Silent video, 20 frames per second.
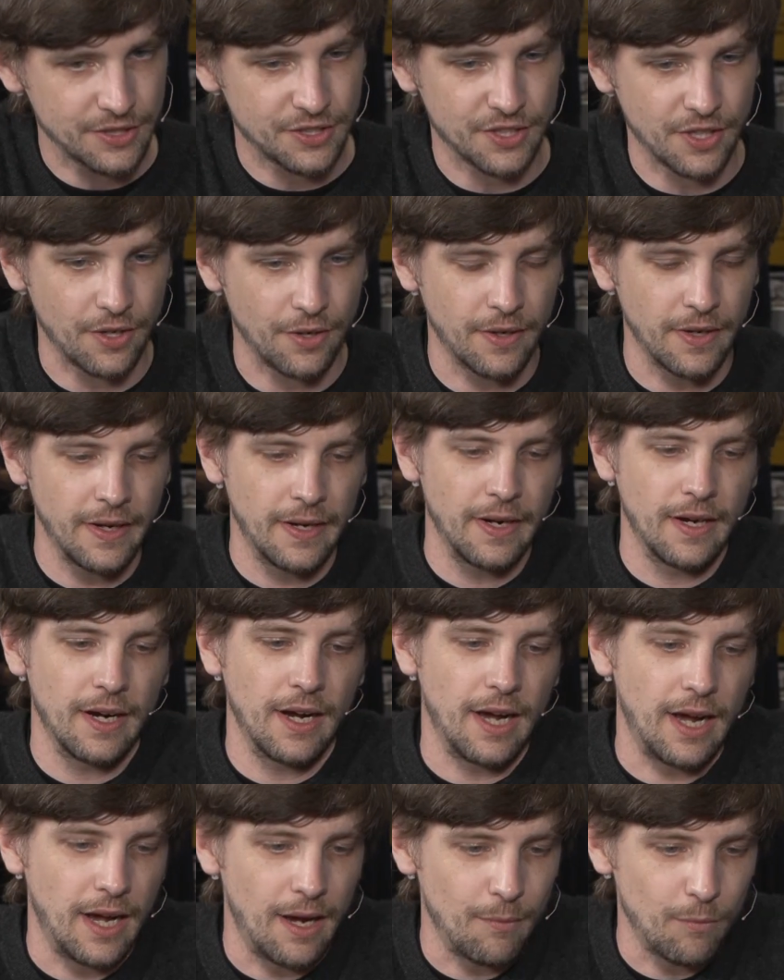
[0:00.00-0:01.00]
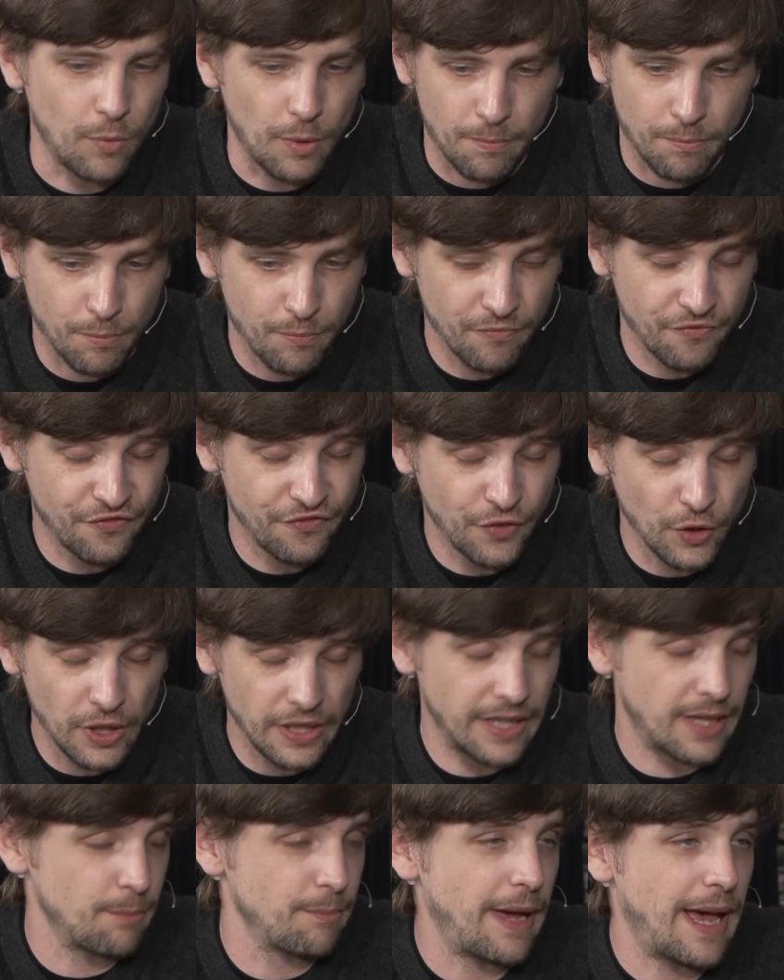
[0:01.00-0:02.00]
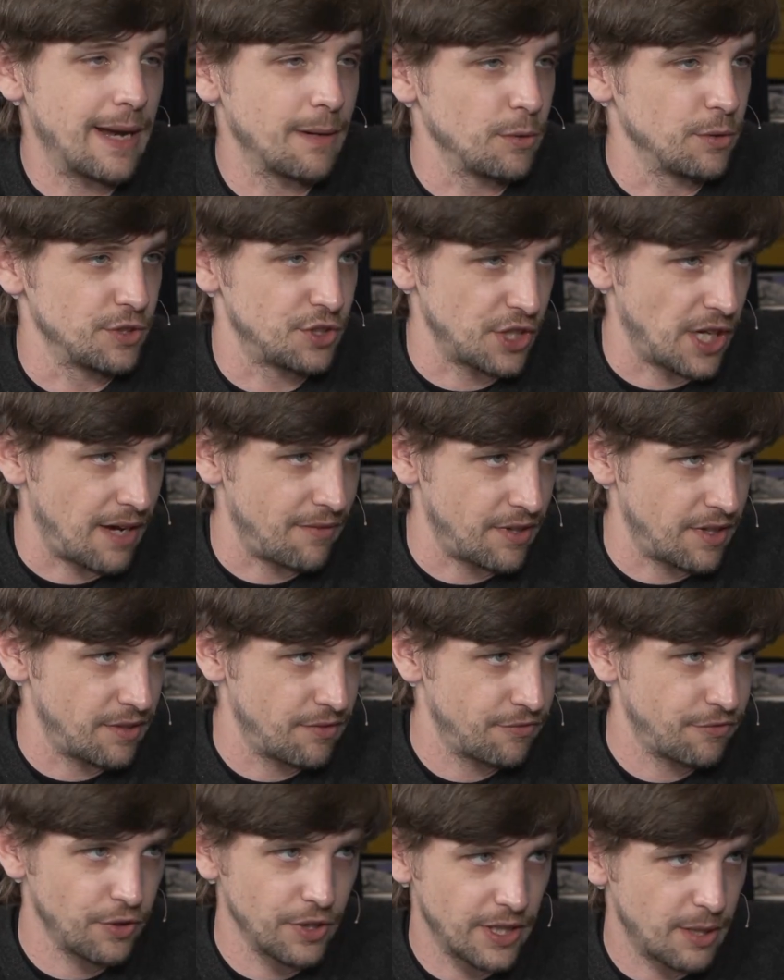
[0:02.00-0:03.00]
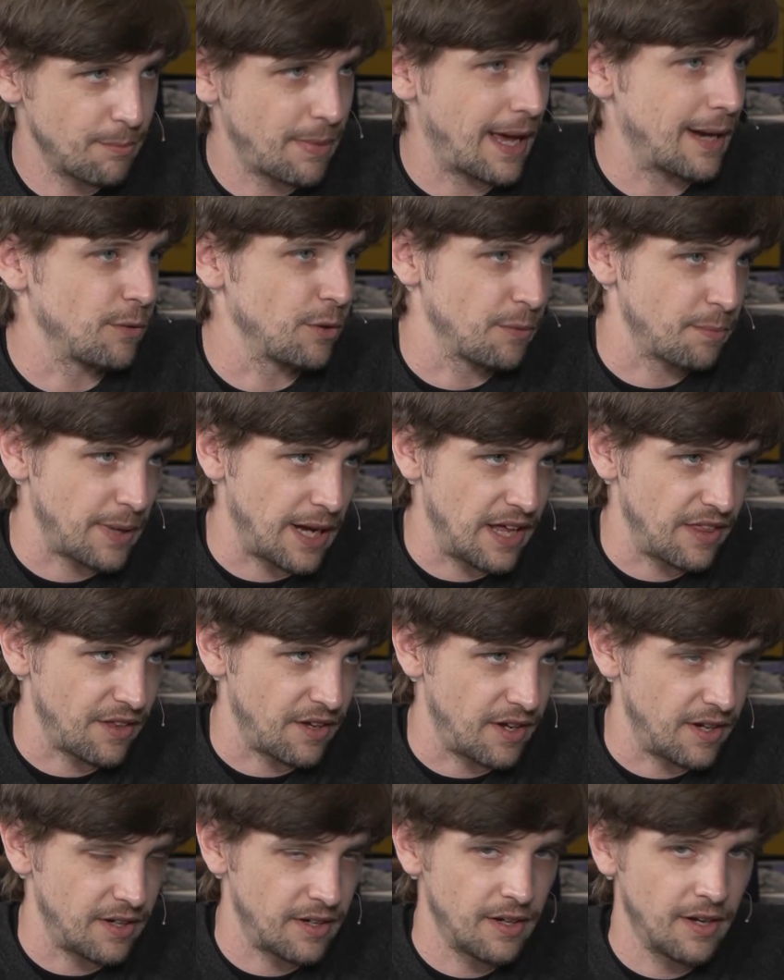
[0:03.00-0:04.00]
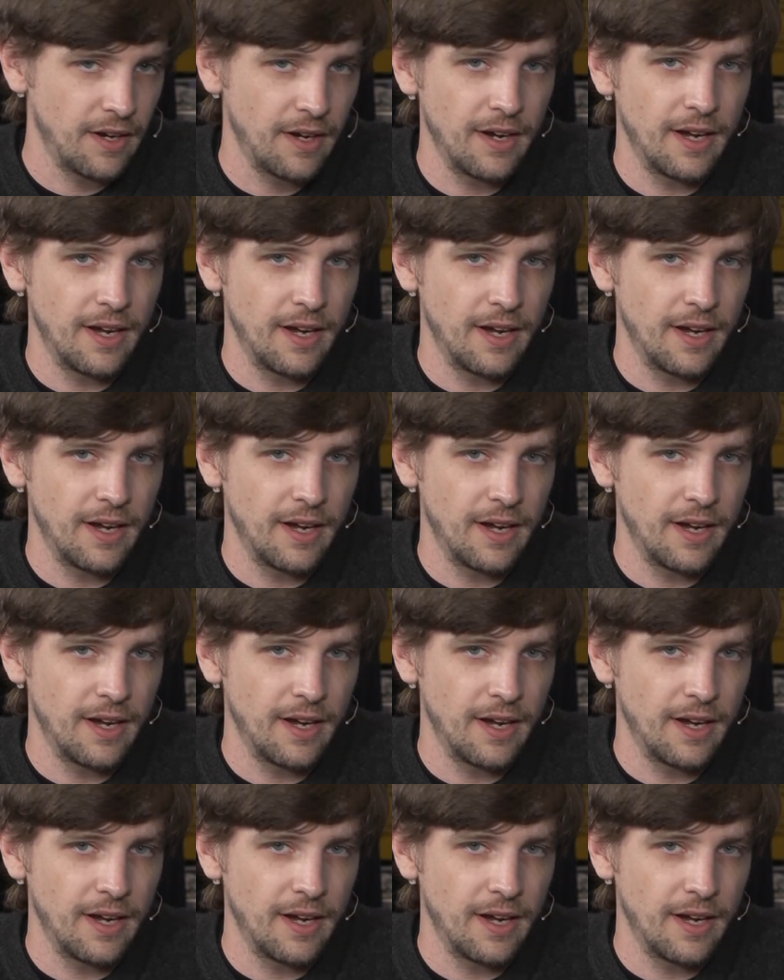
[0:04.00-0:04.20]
So um, we're fully compatible with Java, fully compatible with Python.